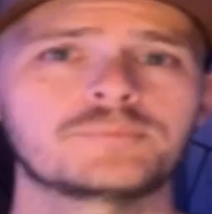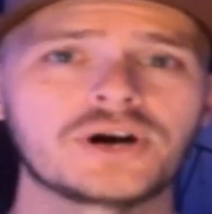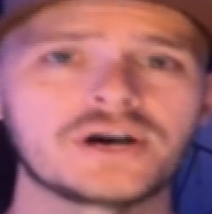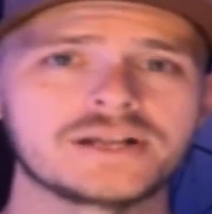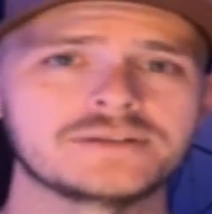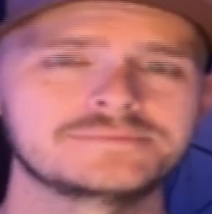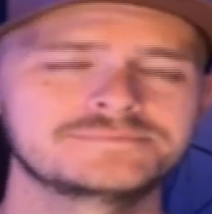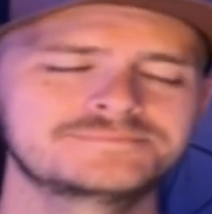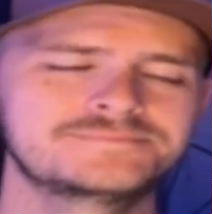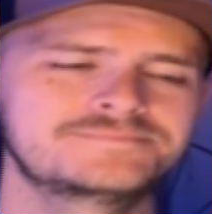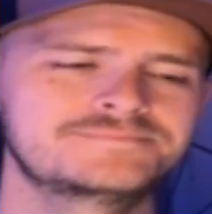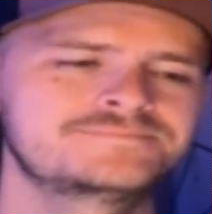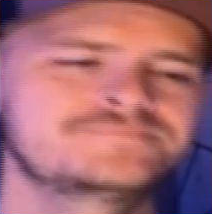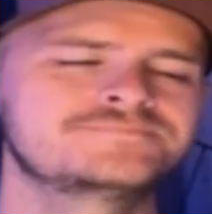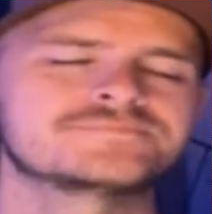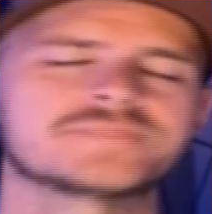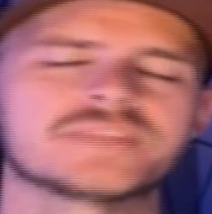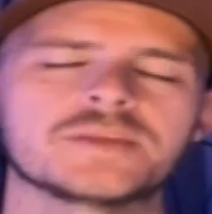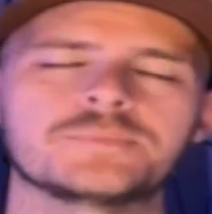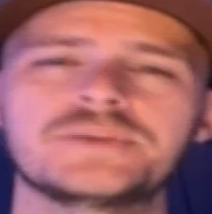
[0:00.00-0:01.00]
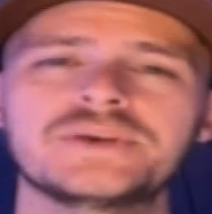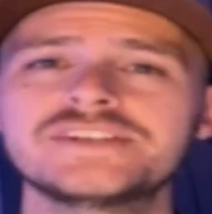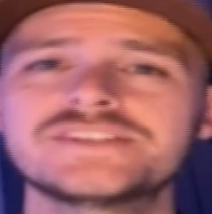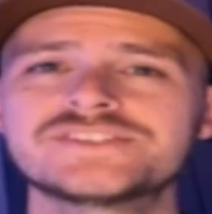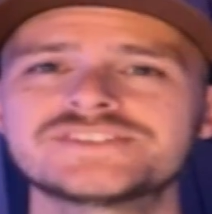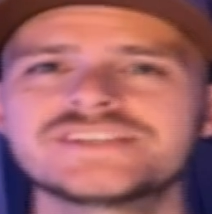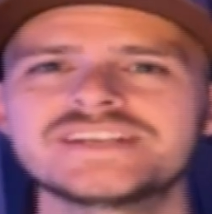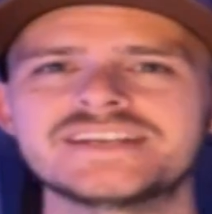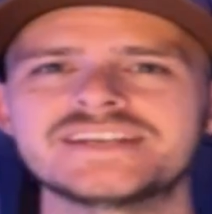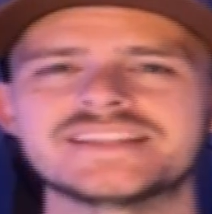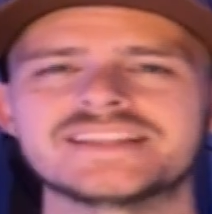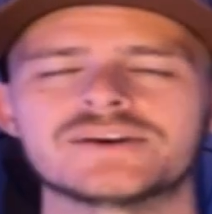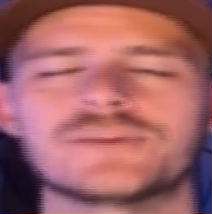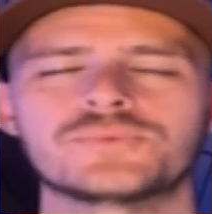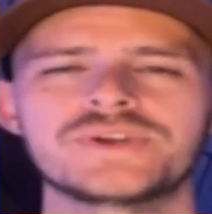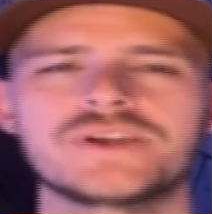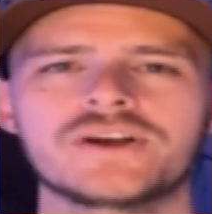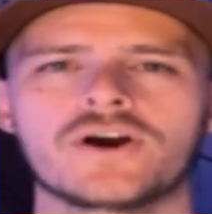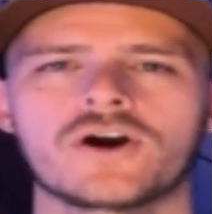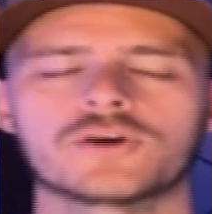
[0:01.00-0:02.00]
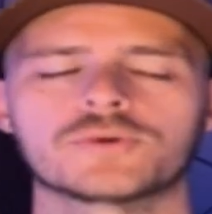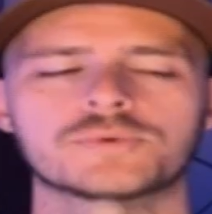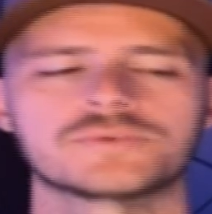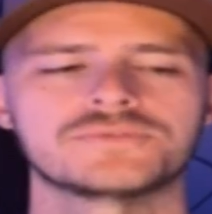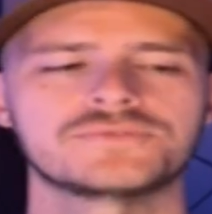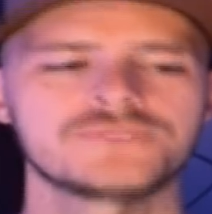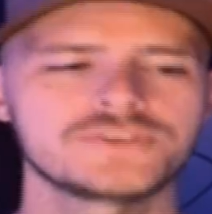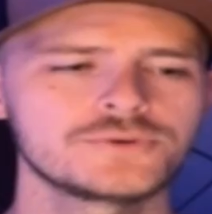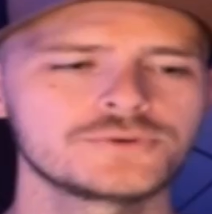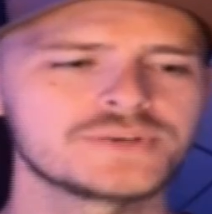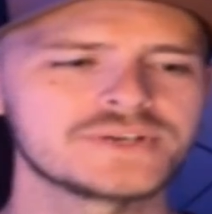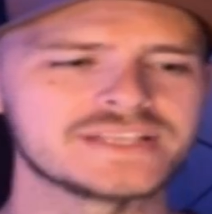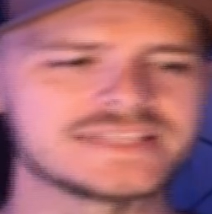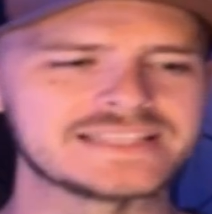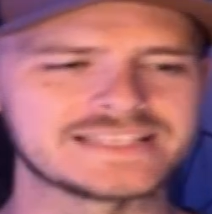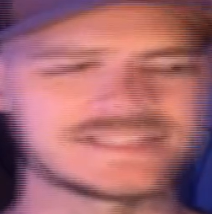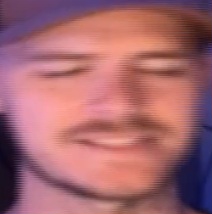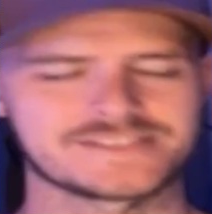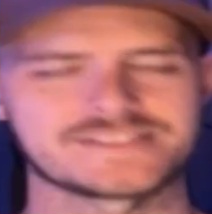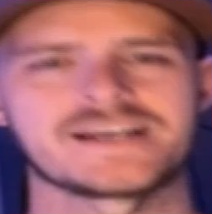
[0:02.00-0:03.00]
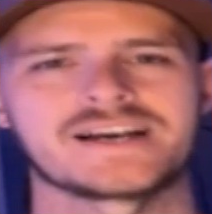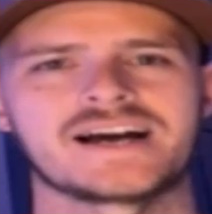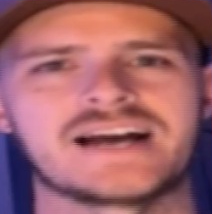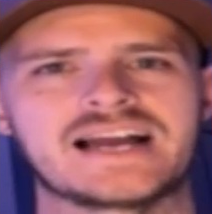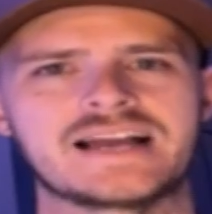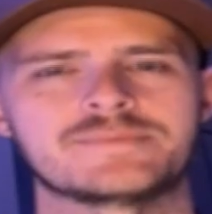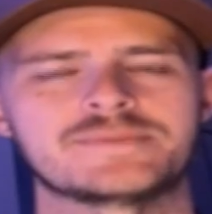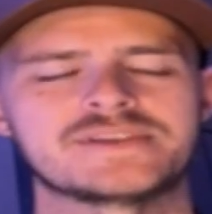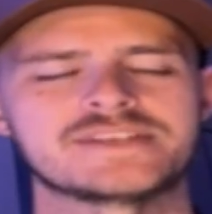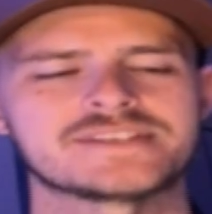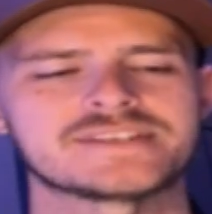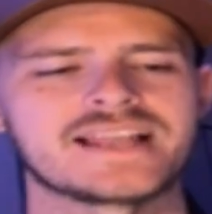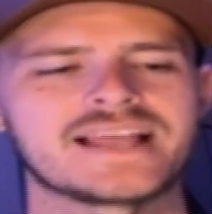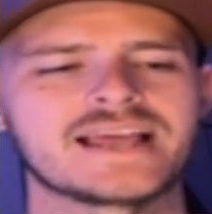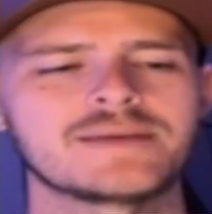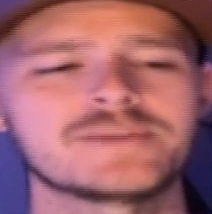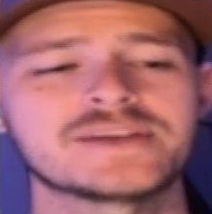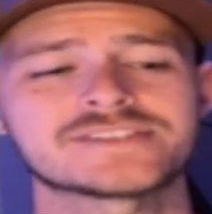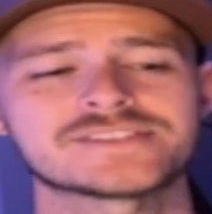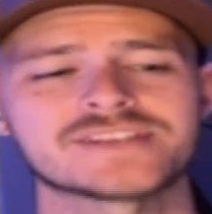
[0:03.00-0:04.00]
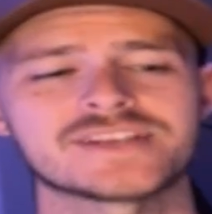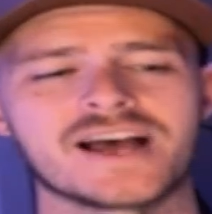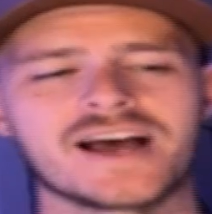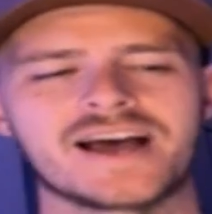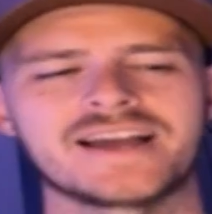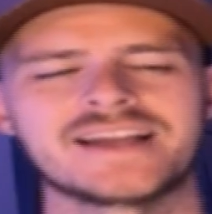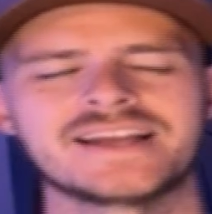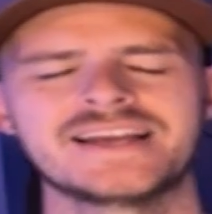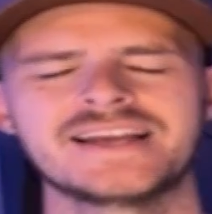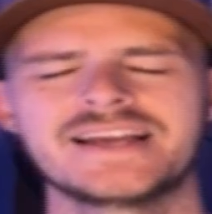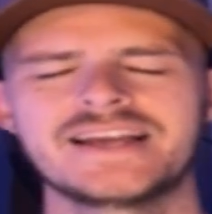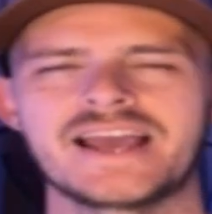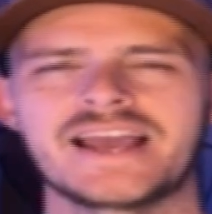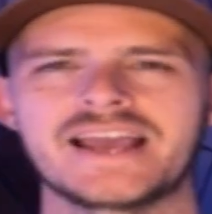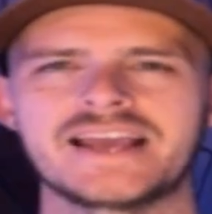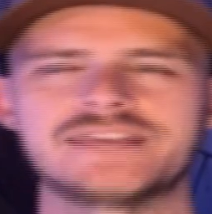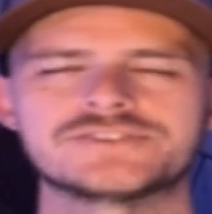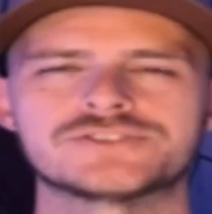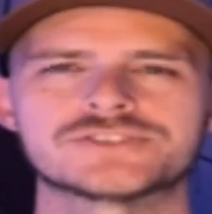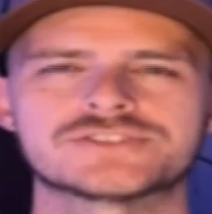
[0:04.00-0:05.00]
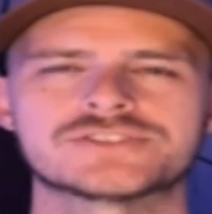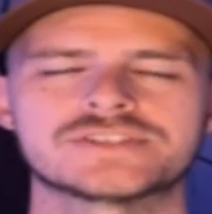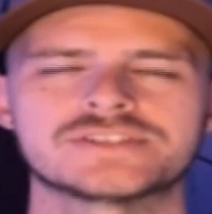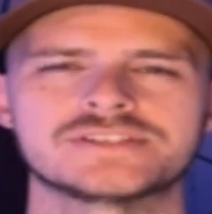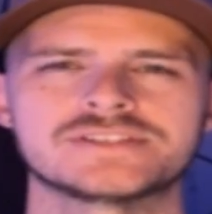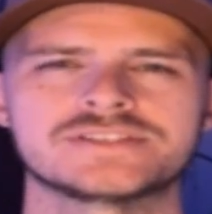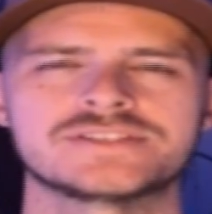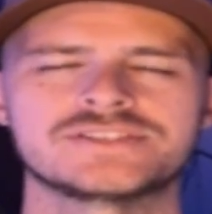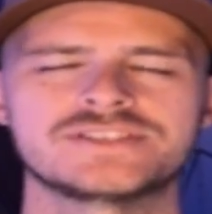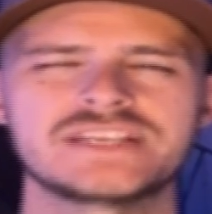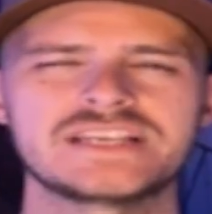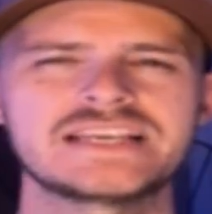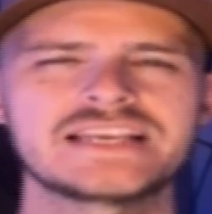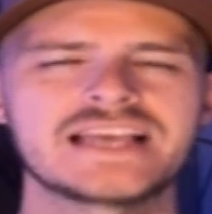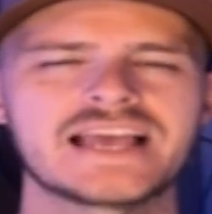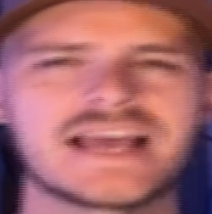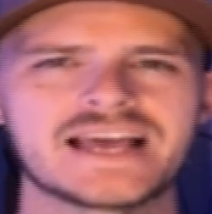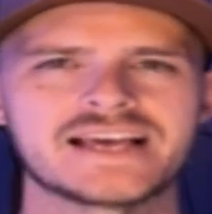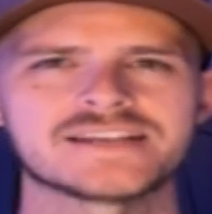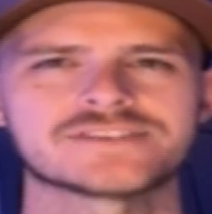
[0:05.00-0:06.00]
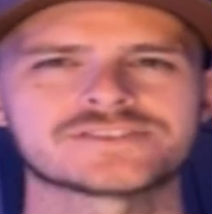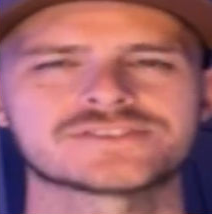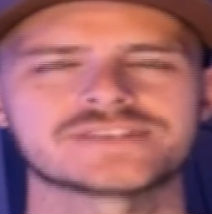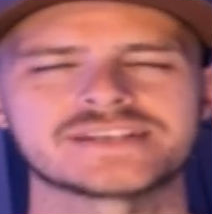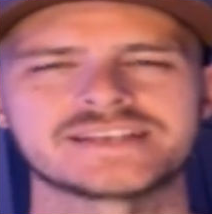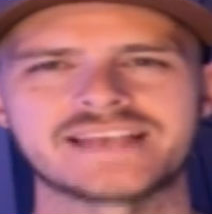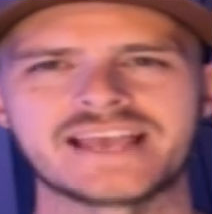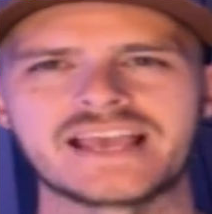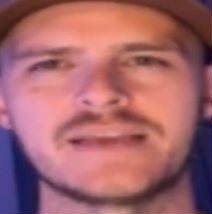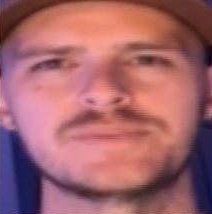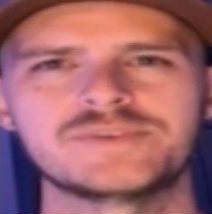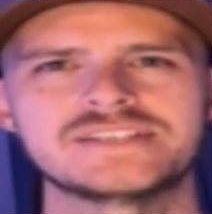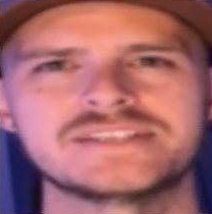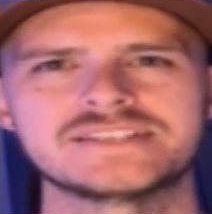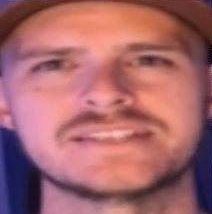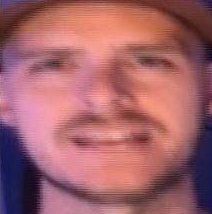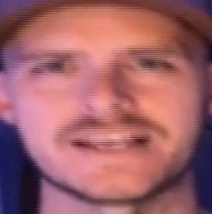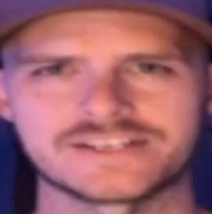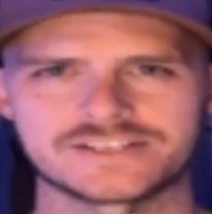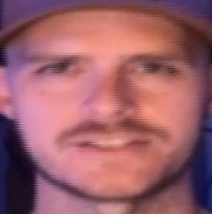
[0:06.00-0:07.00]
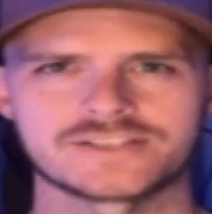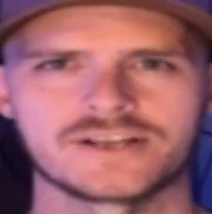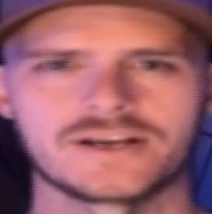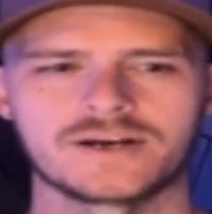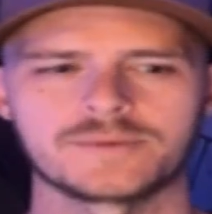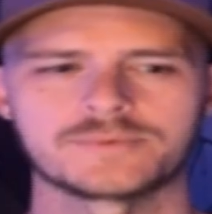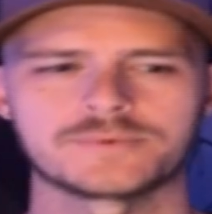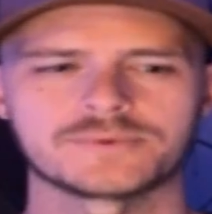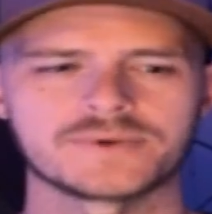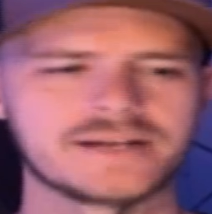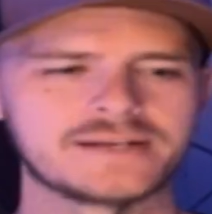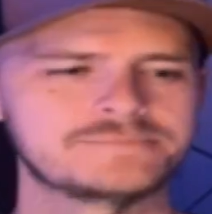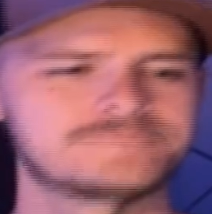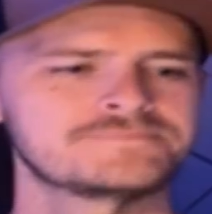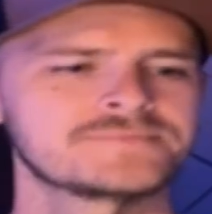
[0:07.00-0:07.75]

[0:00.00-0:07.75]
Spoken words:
But the PC that we are reviewing this time is an MSI Aegis ZS gaming desktop, right?